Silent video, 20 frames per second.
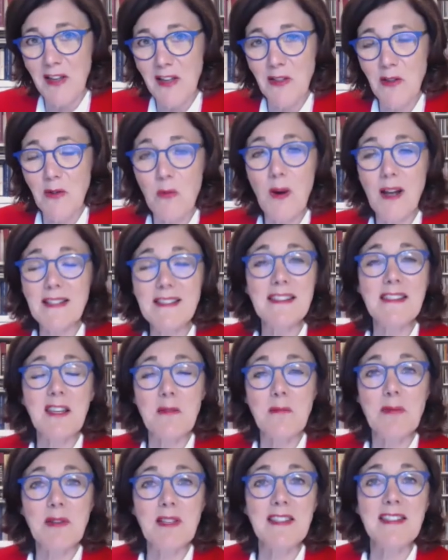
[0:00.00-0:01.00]
the ones
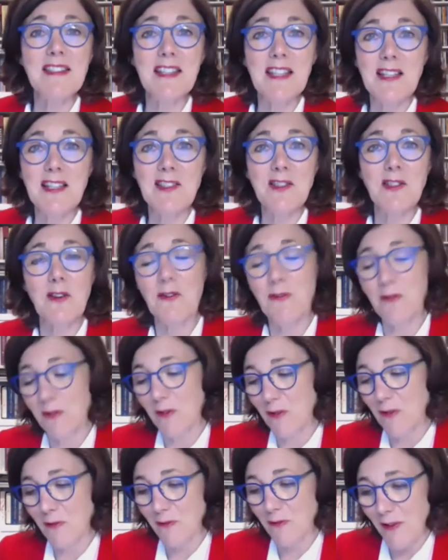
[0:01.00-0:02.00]
that persist
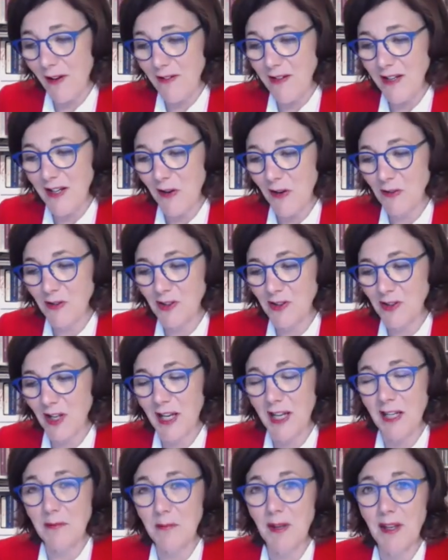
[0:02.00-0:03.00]
for a very long
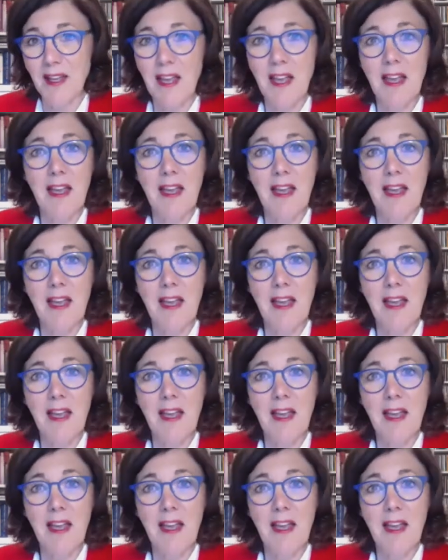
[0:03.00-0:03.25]
time,